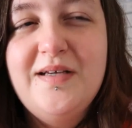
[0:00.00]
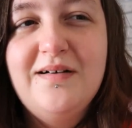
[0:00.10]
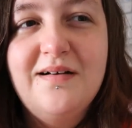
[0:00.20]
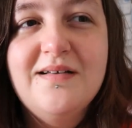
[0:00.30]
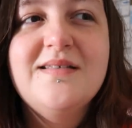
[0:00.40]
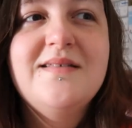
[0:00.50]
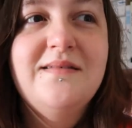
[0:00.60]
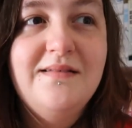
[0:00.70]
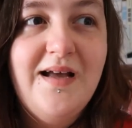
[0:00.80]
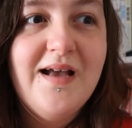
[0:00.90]

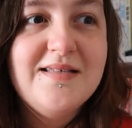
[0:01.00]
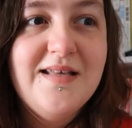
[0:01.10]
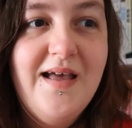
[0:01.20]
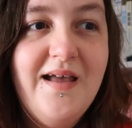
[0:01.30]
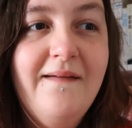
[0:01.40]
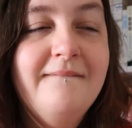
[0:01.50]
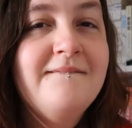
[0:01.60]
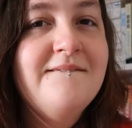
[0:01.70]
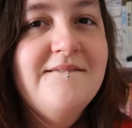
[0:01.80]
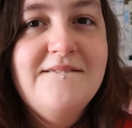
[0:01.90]
because, like I say,
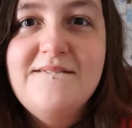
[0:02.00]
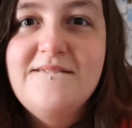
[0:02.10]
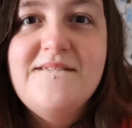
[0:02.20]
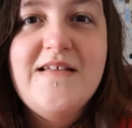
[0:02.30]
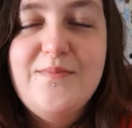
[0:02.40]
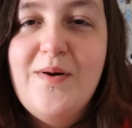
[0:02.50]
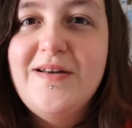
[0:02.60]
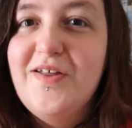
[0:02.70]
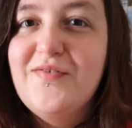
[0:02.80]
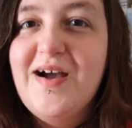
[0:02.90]
it's
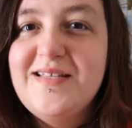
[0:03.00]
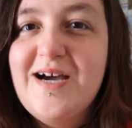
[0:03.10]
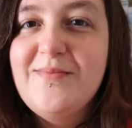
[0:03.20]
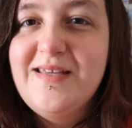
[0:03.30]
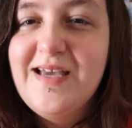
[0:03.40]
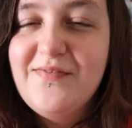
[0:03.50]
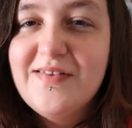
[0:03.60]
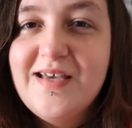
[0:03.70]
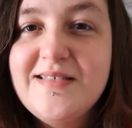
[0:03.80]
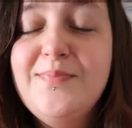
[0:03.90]
probably not the right time of year
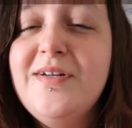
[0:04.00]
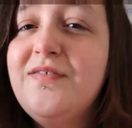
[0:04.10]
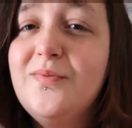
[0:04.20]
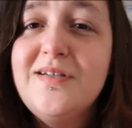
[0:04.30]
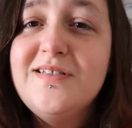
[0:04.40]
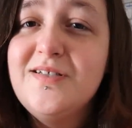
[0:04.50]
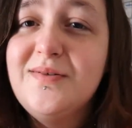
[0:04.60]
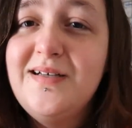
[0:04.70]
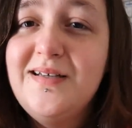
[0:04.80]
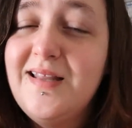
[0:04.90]
for this, but if you want to
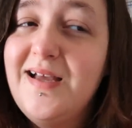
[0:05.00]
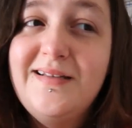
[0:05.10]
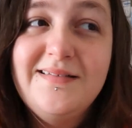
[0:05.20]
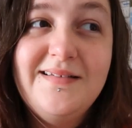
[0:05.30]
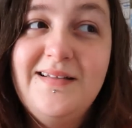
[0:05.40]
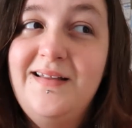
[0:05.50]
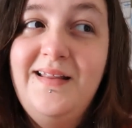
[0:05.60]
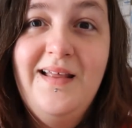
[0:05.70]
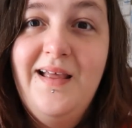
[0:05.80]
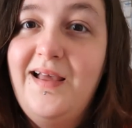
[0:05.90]
do it, then
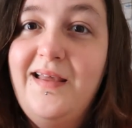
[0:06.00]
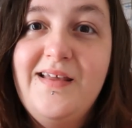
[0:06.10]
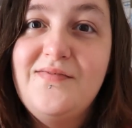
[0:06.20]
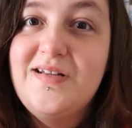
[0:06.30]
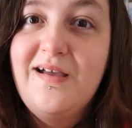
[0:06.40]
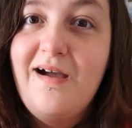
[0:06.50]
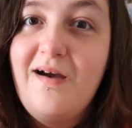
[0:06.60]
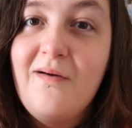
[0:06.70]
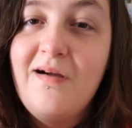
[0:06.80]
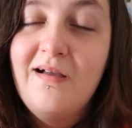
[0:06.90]
give it a
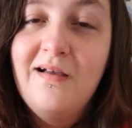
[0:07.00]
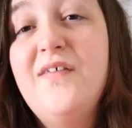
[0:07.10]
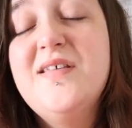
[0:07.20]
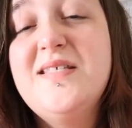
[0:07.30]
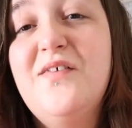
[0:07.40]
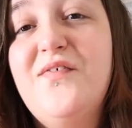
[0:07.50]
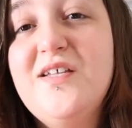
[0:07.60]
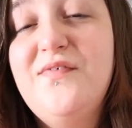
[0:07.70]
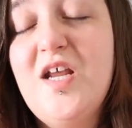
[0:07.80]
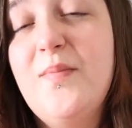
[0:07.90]
go. If this is your
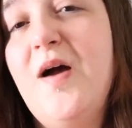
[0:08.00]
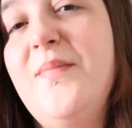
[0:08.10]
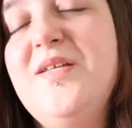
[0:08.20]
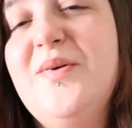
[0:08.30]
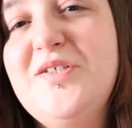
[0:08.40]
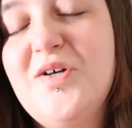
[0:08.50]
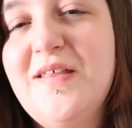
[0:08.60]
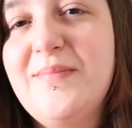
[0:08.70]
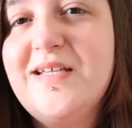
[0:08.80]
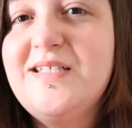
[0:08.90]
first video by me and you enjoy it,
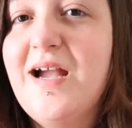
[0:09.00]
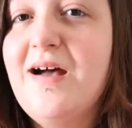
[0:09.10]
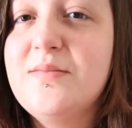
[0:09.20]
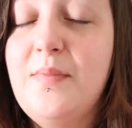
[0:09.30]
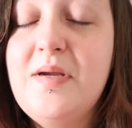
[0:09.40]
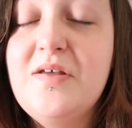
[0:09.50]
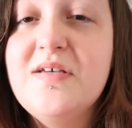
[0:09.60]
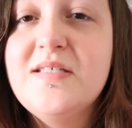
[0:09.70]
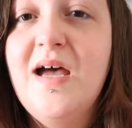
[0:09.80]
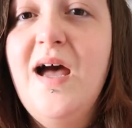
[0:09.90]
then please check out some of my
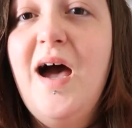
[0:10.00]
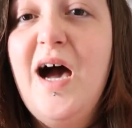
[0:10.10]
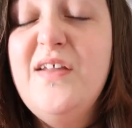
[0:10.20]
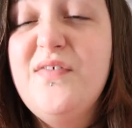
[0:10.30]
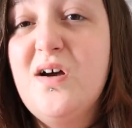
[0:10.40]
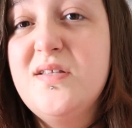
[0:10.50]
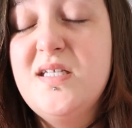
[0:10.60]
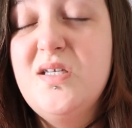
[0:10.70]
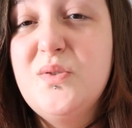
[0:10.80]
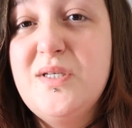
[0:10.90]
others, and if you
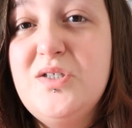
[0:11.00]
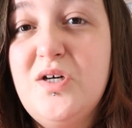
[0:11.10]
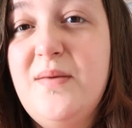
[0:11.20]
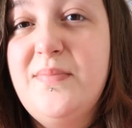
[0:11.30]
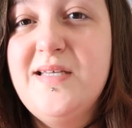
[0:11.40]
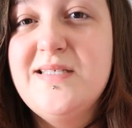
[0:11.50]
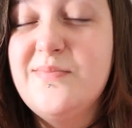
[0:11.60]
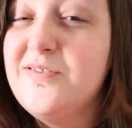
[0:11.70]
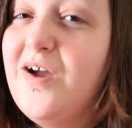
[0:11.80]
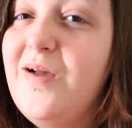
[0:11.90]
continue to enjoy them, please
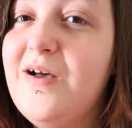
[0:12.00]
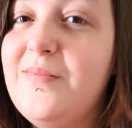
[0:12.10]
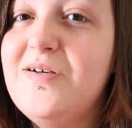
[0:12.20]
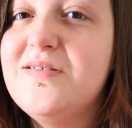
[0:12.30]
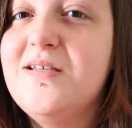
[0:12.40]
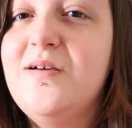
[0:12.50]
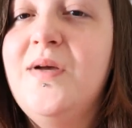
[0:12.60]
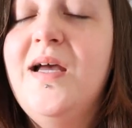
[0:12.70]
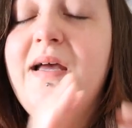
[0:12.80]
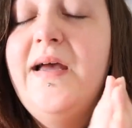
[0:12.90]
subscribe, that'd be
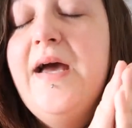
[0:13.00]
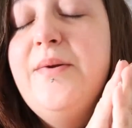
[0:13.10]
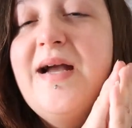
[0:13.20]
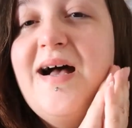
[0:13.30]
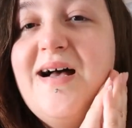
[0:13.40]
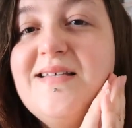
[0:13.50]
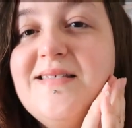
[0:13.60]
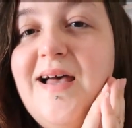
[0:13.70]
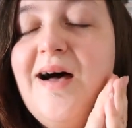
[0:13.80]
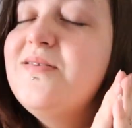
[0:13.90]
awesome. Anyway
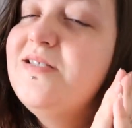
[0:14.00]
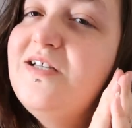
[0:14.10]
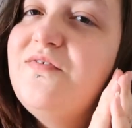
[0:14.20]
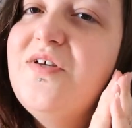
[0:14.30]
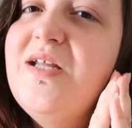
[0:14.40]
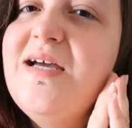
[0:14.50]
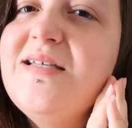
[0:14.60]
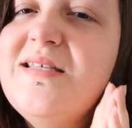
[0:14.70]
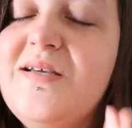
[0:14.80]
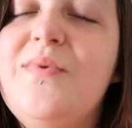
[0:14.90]
guys, I'll see you in a few
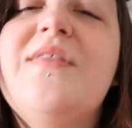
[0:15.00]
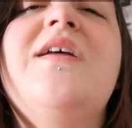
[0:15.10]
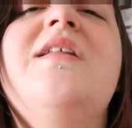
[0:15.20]
days with